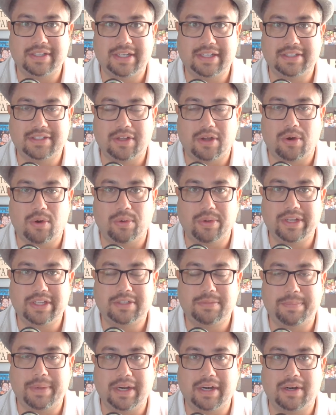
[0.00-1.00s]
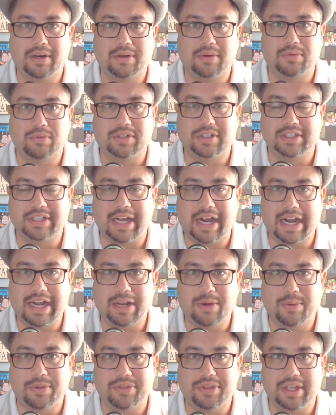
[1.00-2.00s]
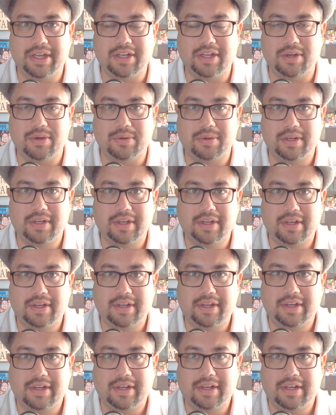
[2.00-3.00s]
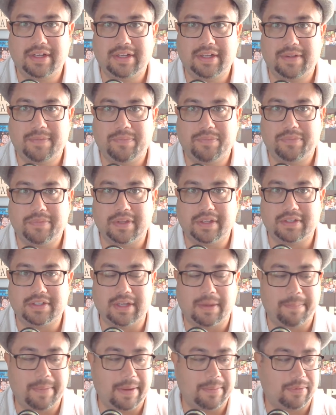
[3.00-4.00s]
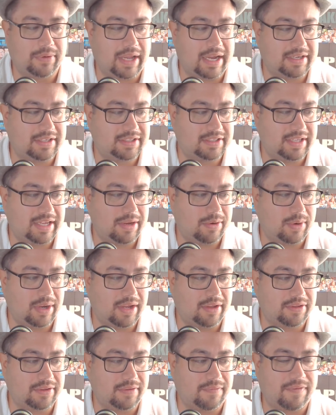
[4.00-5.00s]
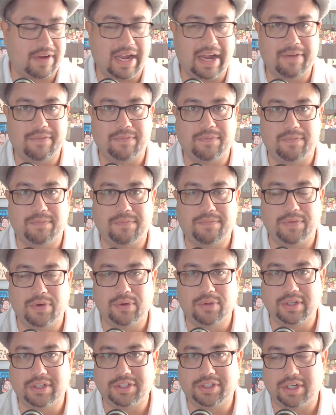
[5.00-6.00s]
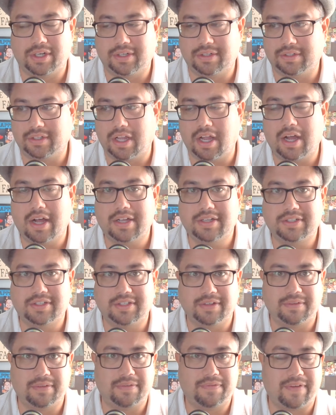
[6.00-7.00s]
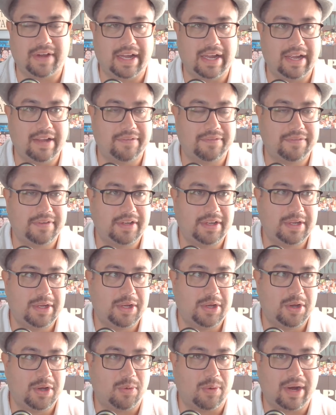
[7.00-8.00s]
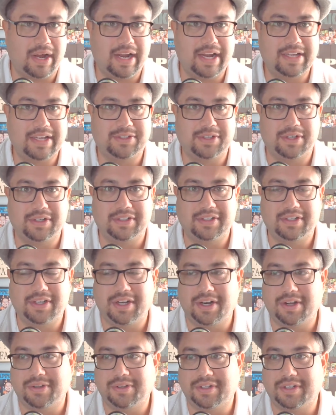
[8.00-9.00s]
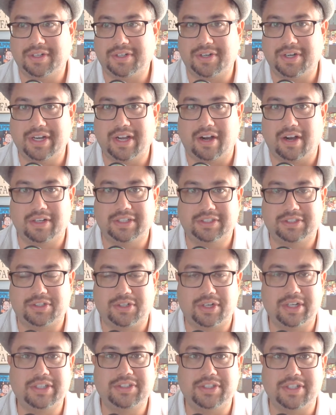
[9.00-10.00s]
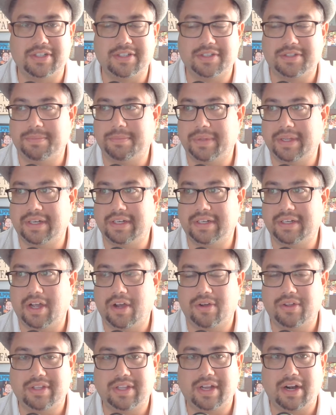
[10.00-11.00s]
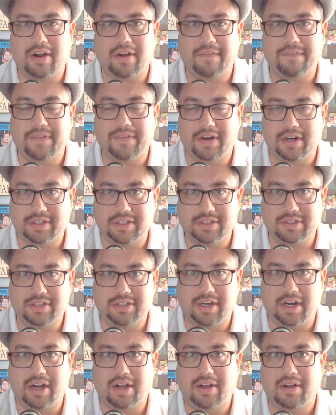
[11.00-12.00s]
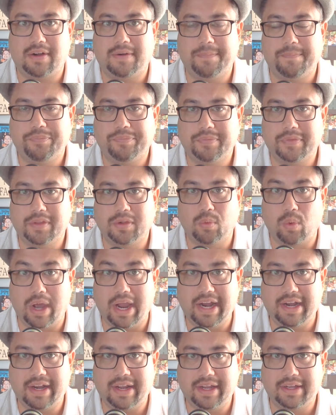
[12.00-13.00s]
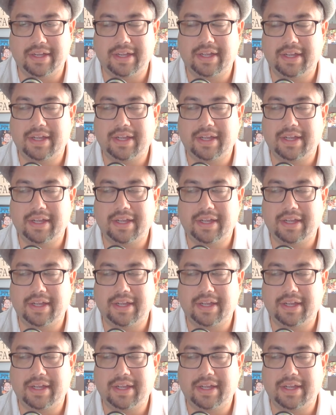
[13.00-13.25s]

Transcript: It is the Holy Spirit residing within you. Some people like to say, well, the five foolish or lost, and the five wise are you know the are just Christians. But no, they're all virgins. They're all waiting.